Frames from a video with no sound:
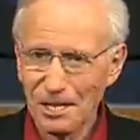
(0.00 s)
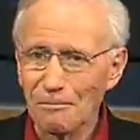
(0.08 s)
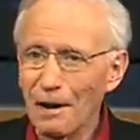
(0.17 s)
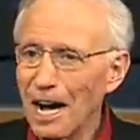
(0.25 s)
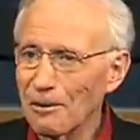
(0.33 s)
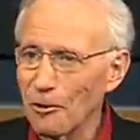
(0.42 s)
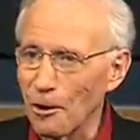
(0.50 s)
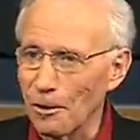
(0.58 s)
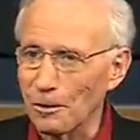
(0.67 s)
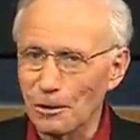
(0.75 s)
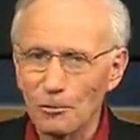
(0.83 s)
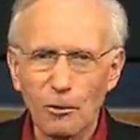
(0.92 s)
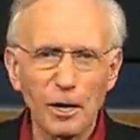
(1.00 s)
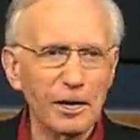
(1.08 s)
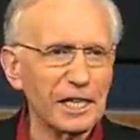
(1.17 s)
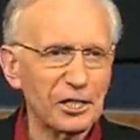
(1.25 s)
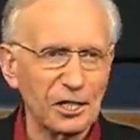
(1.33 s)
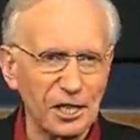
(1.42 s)
to my world, where
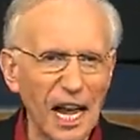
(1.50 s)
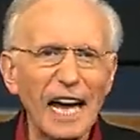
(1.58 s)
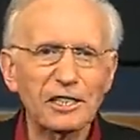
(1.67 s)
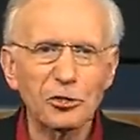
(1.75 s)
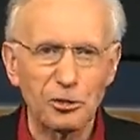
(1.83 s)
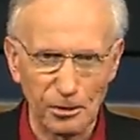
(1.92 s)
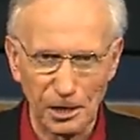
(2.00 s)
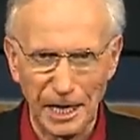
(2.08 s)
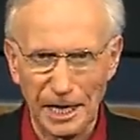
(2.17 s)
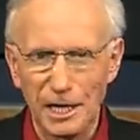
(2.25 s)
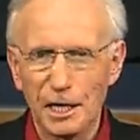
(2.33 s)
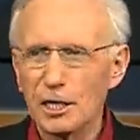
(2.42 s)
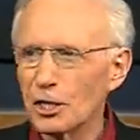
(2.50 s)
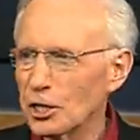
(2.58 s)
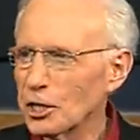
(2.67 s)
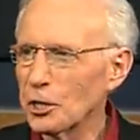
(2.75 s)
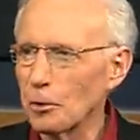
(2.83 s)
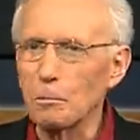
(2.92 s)
it's naturally
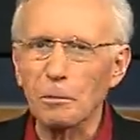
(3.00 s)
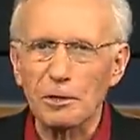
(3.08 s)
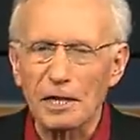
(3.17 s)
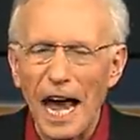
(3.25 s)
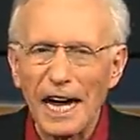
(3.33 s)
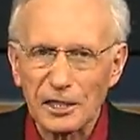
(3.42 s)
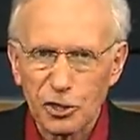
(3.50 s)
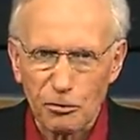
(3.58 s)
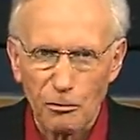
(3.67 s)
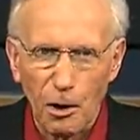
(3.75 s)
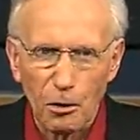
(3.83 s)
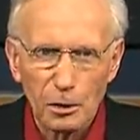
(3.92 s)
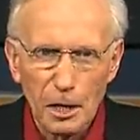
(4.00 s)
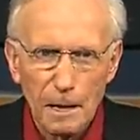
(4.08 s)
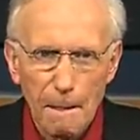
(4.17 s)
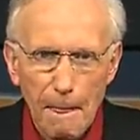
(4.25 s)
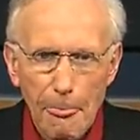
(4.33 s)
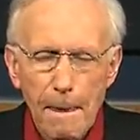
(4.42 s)
supernatural.
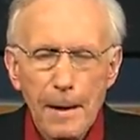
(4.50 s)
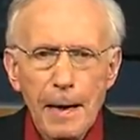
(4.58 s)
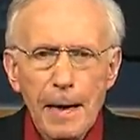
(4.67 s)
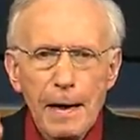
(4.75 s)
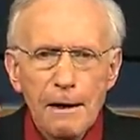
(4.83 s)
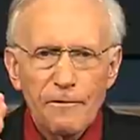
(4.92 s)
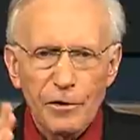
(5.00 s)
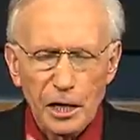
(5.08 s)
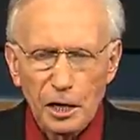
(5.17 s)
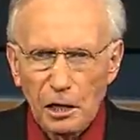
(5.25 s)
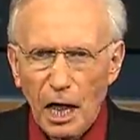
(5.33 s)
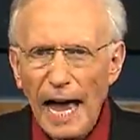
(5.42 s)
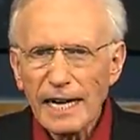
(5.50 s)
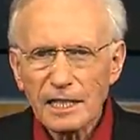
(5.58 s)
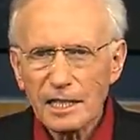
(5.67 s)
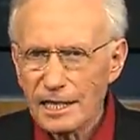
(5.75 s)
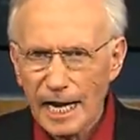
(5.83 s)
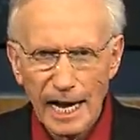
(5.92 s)
For the
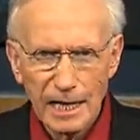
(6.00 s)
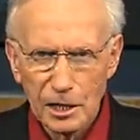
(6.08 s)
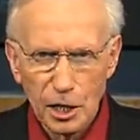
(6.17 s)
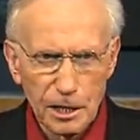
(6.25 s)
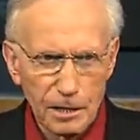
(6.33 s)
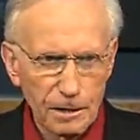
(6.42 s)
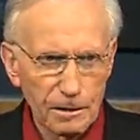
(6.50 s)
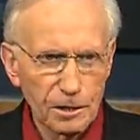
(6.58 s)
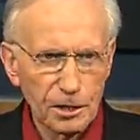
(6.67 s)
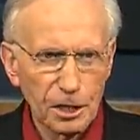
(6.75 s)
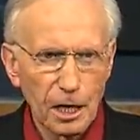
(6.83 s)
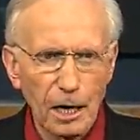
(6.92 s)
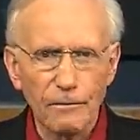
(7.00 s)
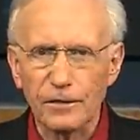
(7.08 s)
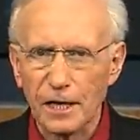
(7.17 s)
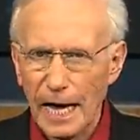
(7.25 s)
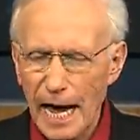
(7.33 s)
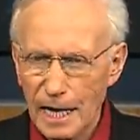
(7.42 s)
last 10 years
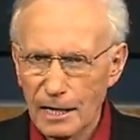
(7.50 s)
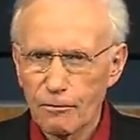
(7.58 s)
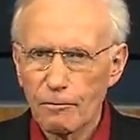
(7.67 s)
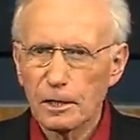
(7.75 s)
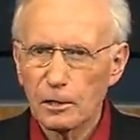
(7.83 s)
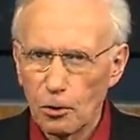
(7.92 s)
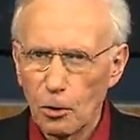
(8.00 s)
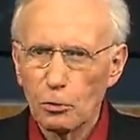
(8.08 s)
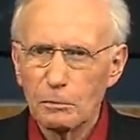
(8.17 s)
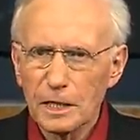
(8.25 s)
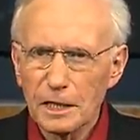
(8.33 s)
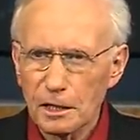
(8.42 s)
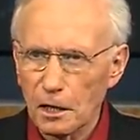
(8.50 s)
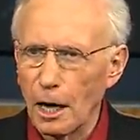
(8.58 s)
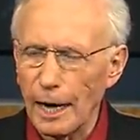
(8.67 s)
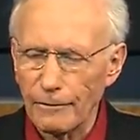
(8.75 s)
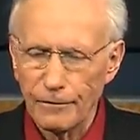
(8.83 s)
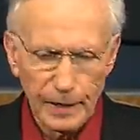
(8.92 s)
of Kathryn Kuhlman's
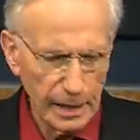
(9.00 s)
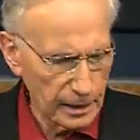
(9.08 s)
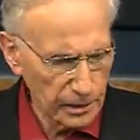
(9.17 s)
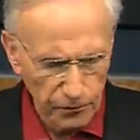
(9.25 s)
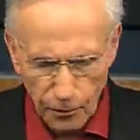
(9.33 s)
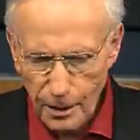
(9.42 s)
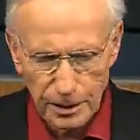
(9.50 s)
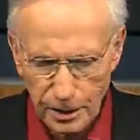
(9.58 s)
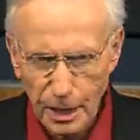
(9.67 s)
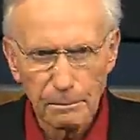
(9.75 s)
life, and as far as